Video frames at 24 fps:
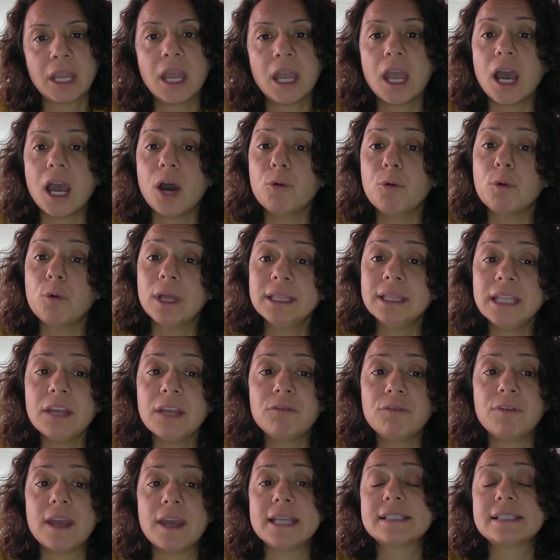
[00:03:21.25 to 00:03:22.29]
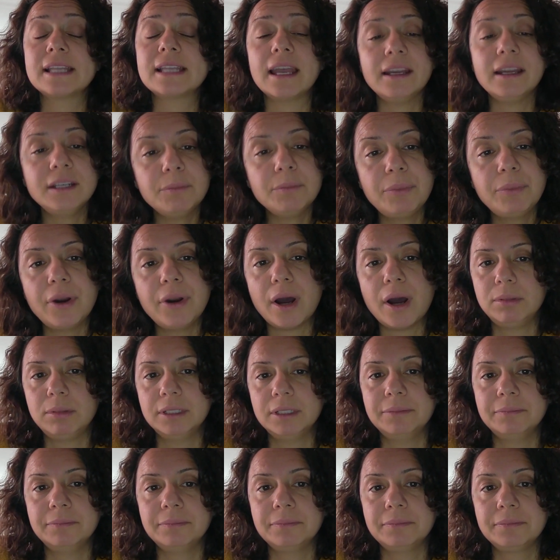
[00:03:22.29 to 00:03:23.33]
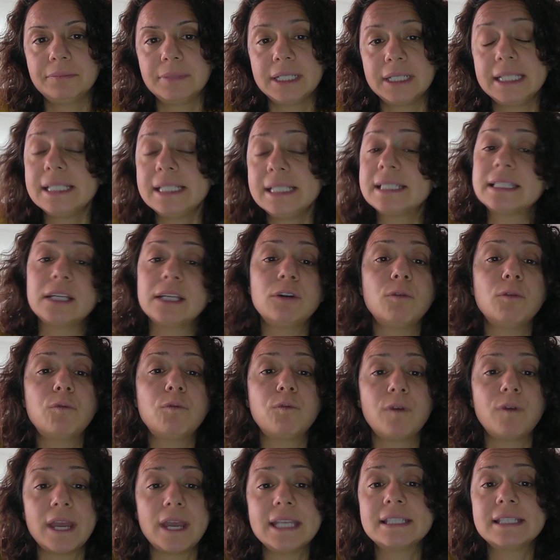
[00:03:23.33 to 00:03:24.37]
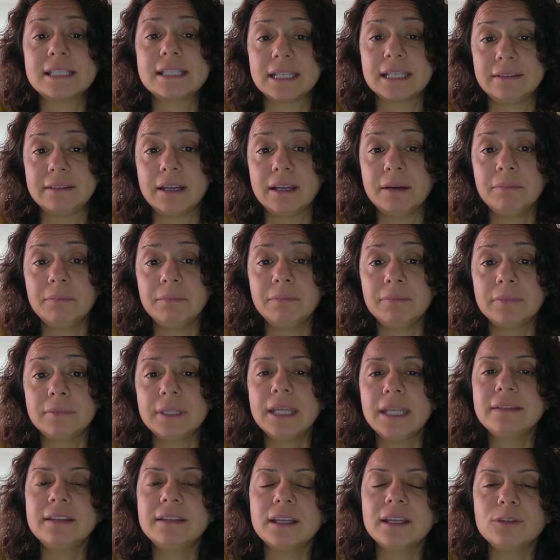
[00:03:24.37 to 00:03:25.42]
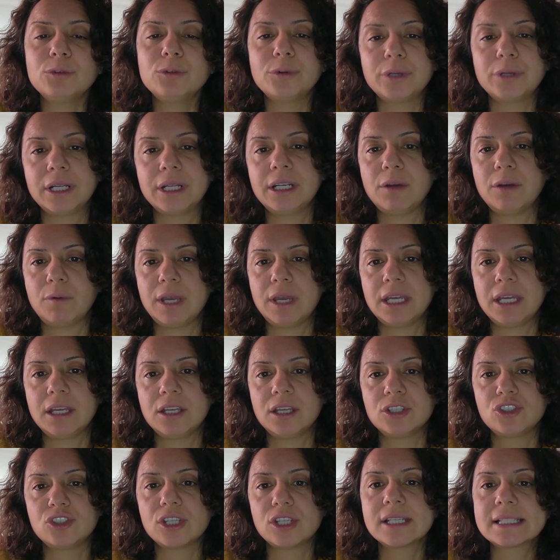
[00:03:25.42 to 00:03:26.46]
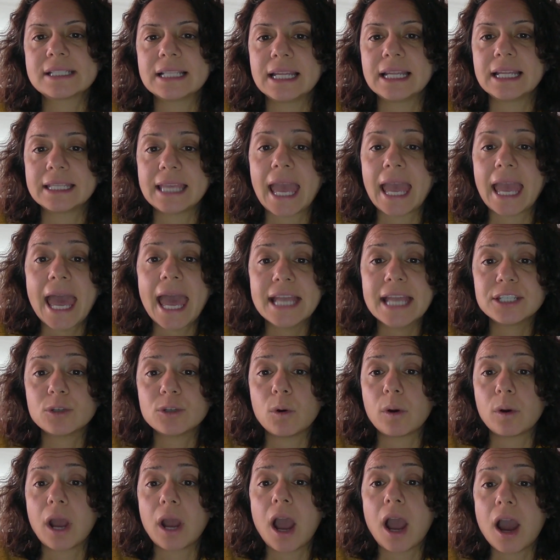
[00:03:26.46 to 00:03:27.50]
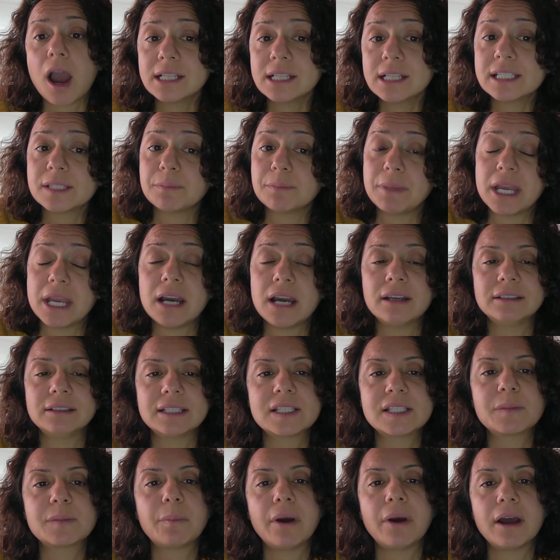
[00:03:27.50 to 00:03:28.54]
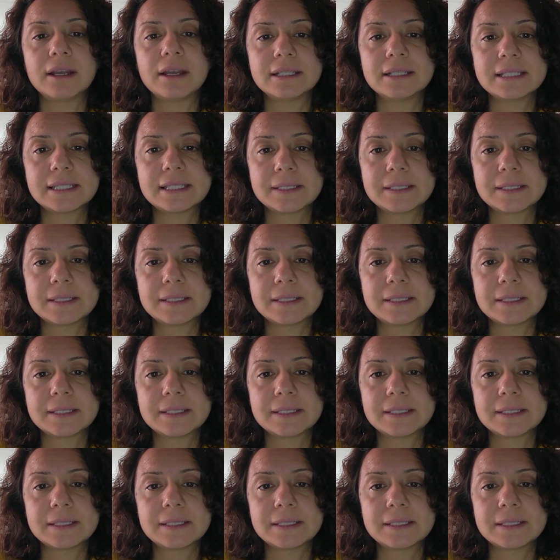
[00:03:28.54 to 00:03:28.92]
And when they face any problem, instead of facing them, they tend to run away, just like a hedgehog hides behind the spines.